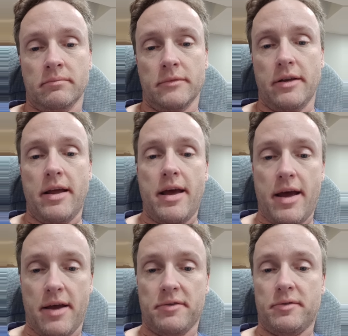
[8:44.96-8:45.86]
It
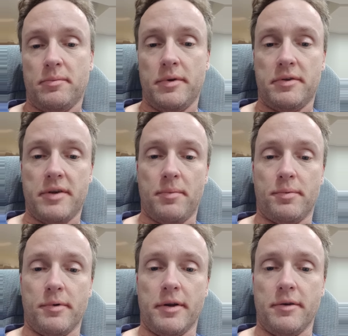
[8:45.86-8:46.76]
has to be
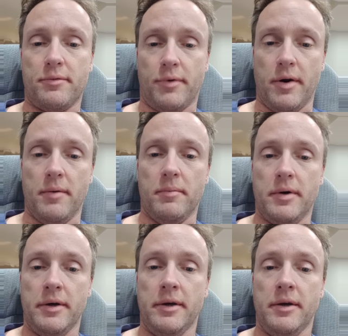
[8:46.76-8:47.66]
separated from
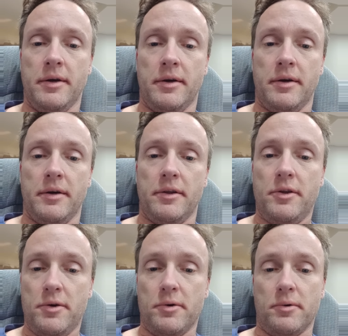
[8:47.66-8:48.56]

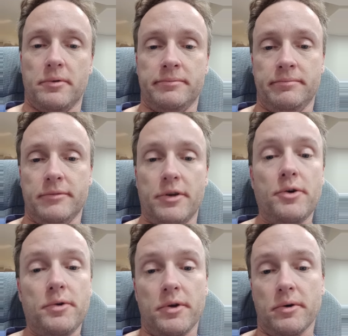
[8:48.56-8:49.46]
you, the
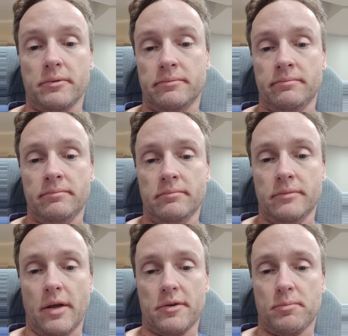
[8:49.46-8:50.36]
new you,
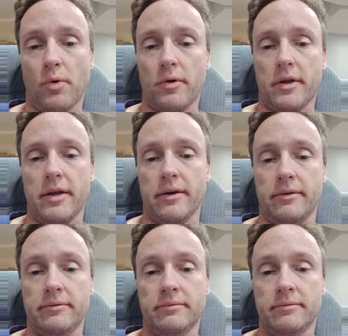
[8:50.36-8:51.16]
that was born again.